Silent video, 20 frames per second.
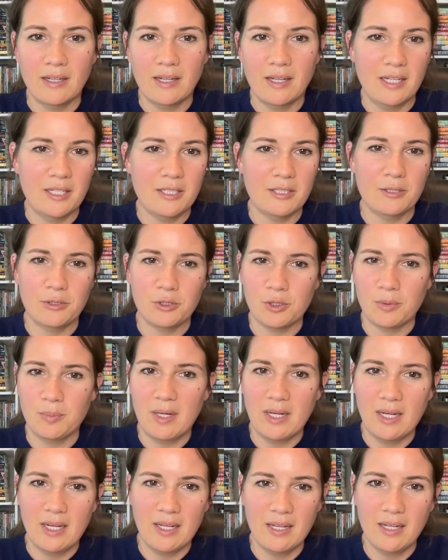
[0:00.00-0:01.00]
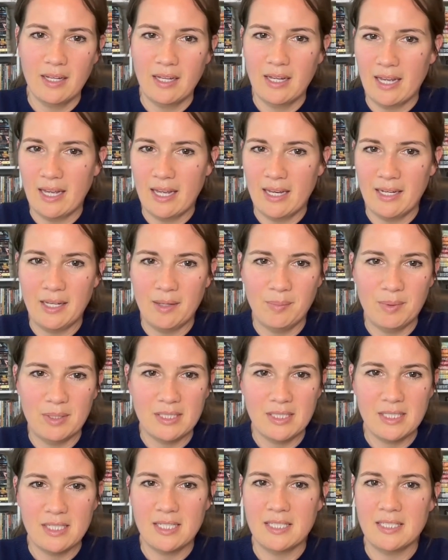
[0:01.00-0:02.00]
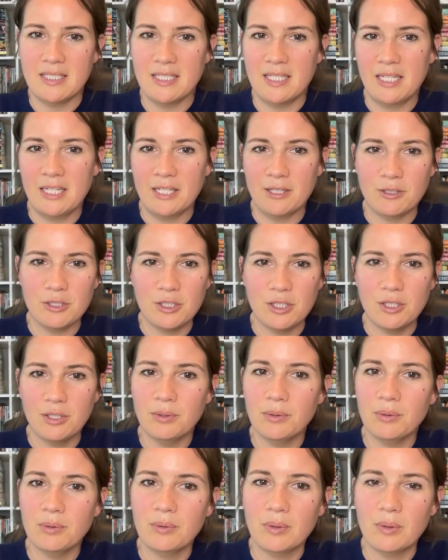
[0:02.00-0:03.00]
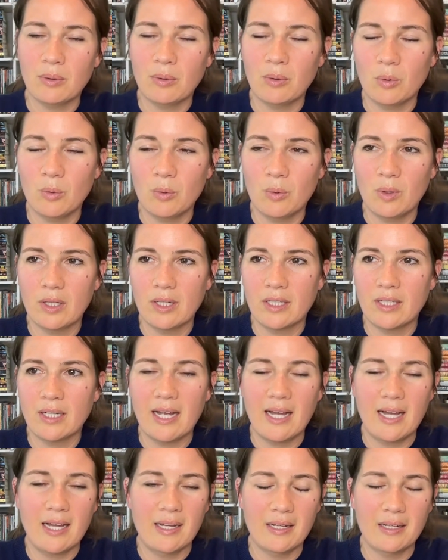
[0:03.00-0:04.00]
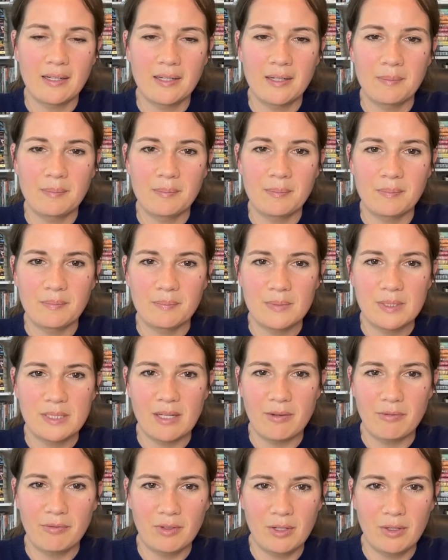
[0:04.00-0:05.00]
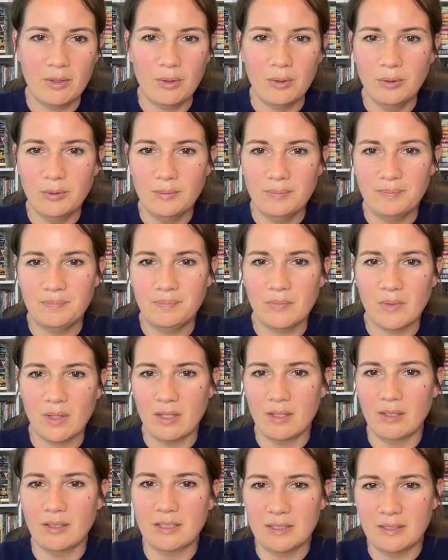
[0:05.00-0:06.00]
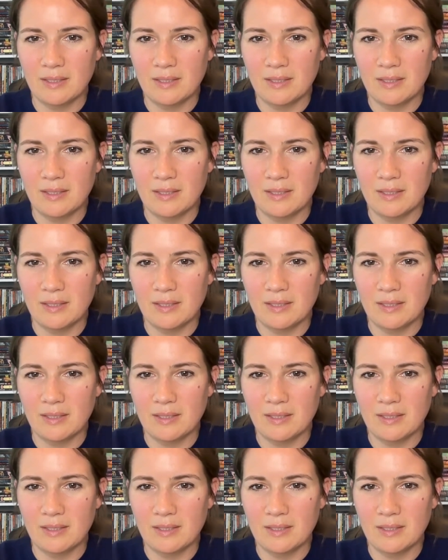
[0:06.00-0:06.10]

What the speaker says: any social media at ABC See Hear Do or at Stefanie Hohl. And I'll